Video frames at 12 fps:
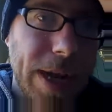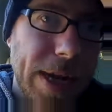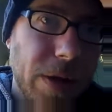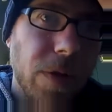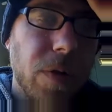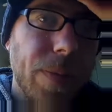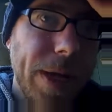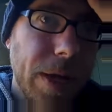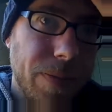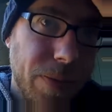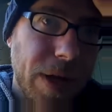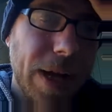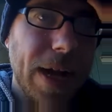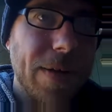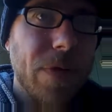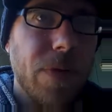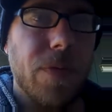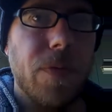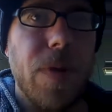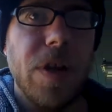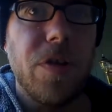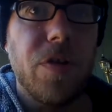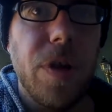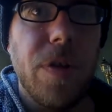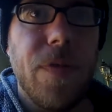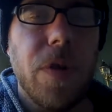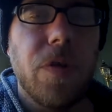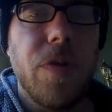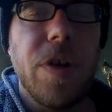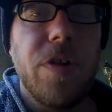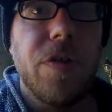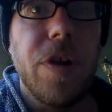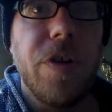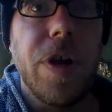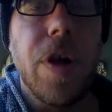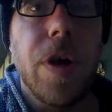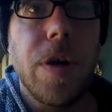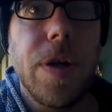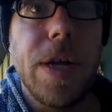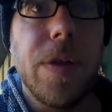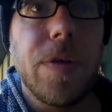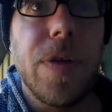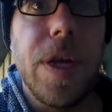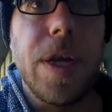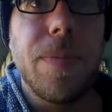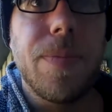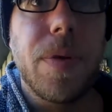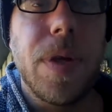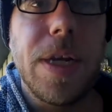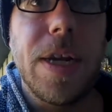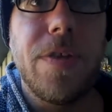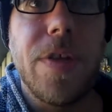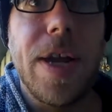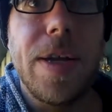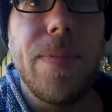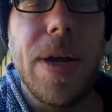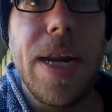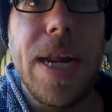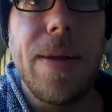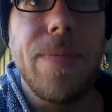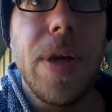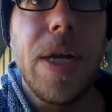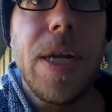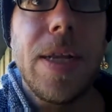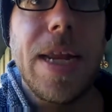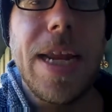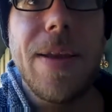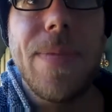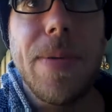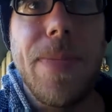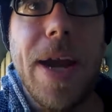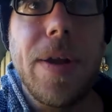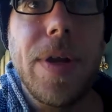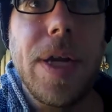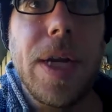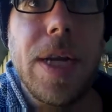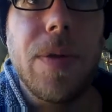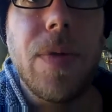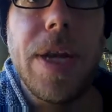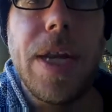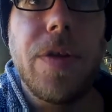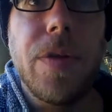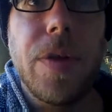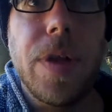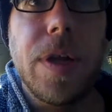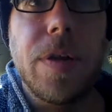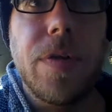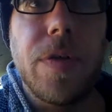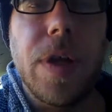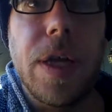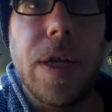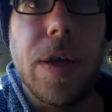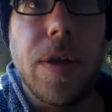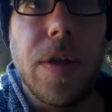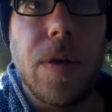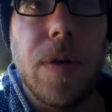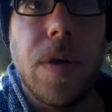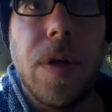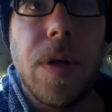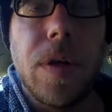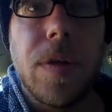they had to look me up. I have a registra- voter's registration card. They looked it up, and I signed my name. They gave me a ballot, and I went into a like a little,